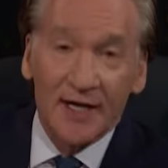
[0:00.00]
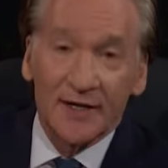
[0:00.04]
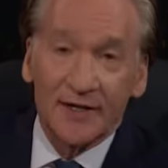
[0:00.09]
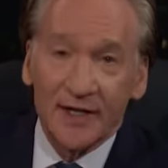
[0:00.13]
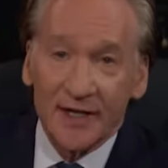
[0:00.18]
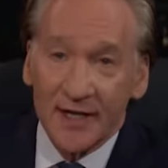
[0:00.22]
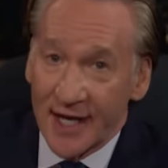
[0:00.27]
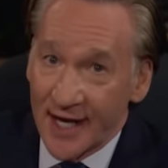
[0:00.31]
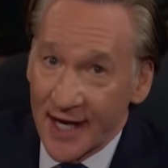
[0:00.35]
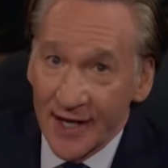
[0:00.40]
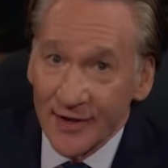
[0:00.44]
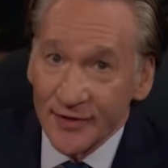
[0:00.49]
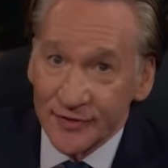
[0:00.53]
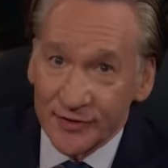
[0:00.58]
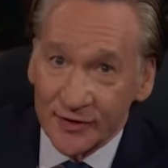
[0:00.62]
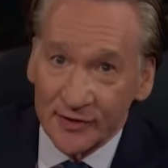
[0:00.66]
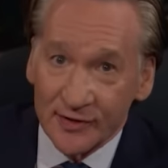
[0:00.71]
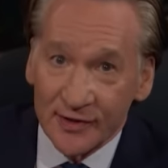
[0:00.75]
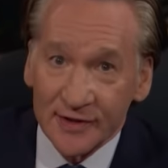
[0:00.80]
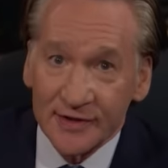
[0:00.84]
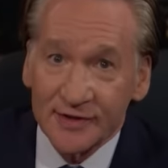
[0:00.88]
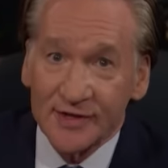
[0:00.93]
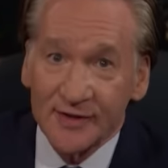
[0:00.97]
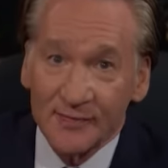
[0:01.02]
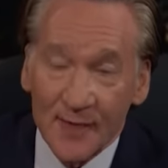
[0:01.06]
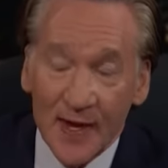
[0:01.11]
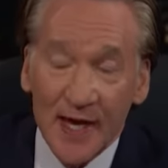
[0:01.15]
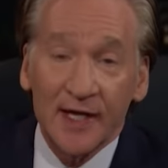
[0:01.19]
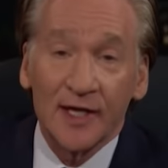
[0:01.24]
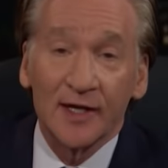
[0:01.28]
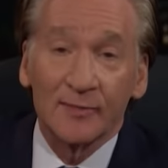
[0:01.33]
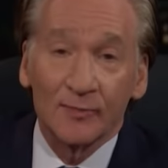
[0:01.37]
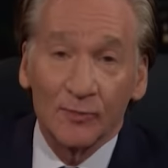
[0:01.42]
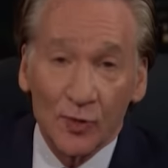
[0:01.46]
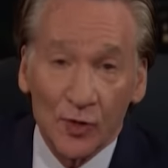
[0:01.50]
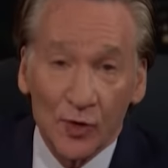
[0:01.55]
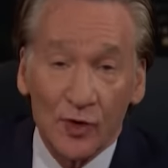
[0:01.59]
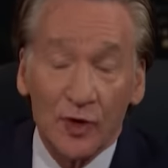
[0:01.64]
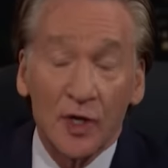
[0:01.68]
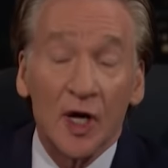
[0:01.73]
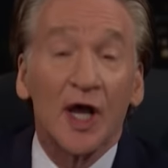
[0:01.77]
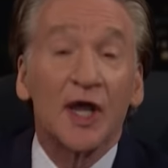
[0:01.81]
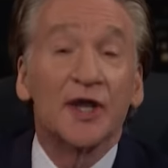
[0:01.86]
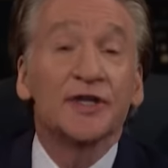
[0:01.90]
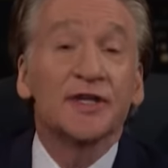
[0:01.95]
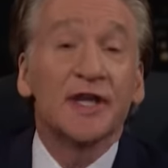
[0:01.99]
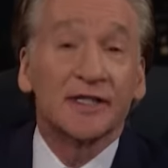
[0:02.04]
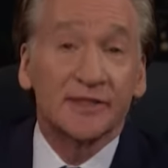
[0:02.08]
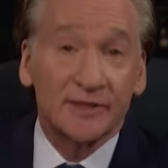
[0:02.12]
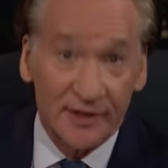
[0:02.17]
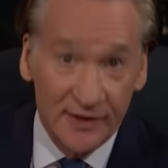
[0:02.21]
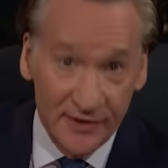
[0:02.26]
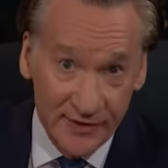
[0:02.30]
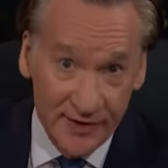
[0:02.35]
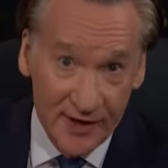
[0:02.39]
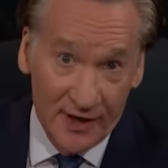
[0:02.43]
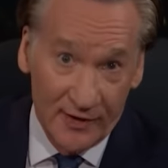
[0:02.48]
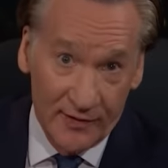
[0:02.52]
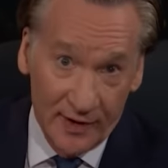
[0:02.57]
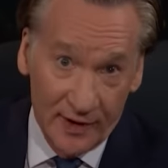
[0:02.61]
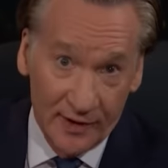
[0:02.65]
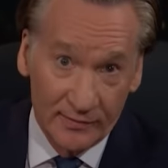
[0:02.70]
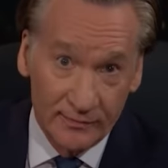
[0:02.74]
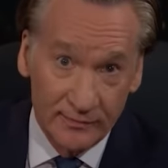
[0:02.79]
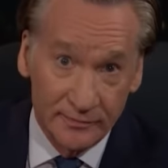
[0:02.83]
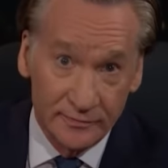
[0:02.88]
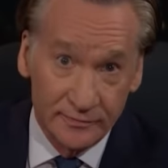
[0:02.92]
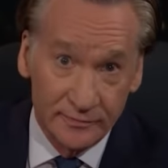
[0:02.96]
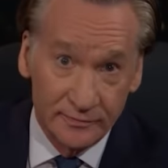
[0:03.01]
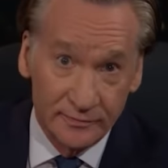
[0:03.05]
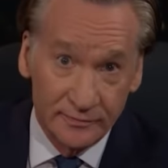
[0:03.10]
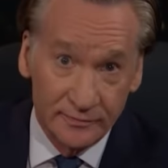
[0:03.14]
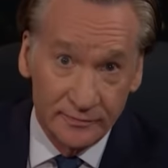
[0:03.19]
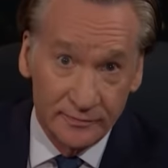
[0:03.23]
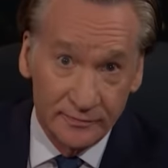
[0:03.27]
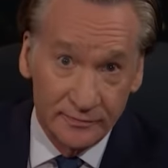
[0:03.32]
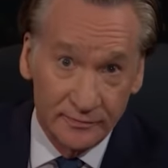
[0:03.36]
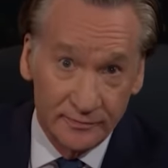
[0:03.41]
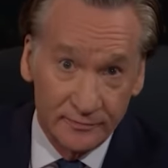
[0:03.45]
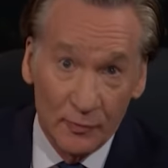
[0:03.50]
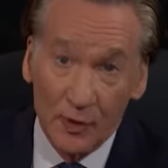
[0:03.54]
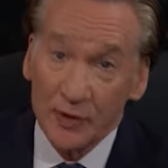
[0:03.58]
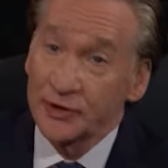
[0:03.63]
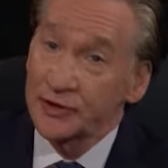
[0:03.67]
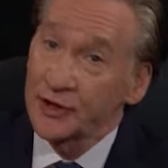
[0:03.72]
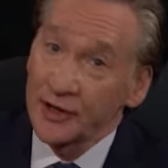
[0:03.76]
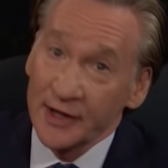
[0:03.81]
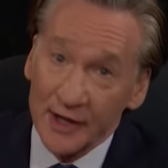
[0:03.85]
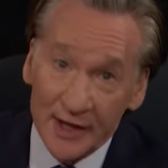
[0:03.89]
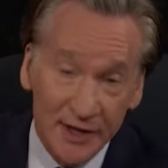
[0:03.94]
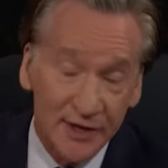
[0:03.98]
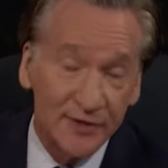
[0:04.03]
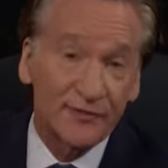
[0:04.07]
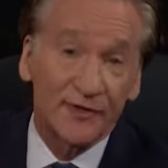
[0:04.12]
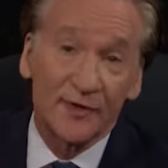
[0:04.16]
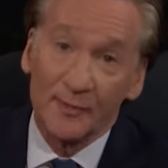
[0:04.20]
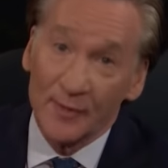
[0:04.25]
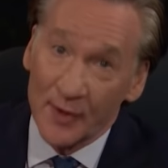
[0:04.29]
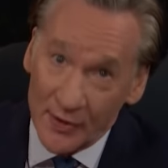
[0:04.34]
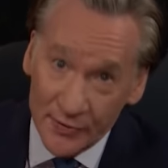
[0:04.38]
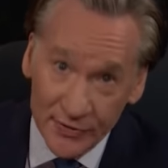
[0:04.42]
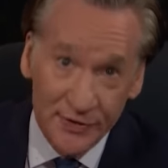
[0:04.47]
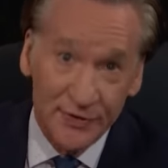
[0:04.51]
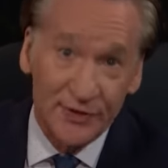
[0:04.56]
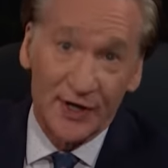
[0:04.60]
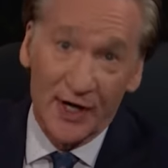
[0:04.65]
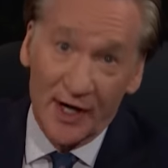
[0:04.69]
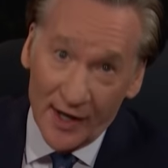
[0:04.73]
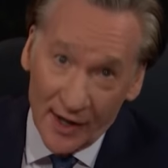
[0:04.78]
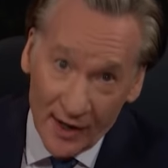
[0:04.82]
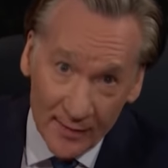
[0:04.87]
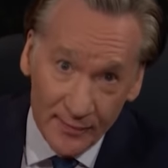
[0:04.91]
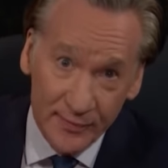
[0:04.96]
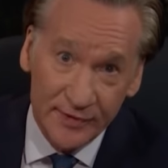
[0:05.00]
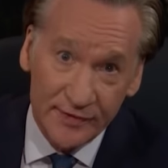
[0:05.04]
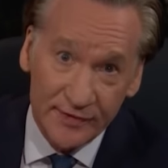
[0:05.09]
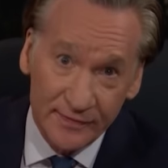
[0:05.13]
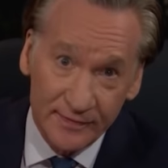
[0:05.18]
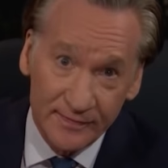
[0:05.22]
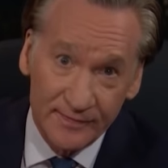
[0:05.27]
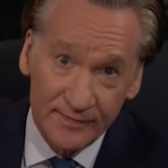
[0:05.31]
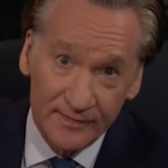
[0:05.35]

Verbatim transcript: The answer is to make it more unnecessary, which it is for most jobs.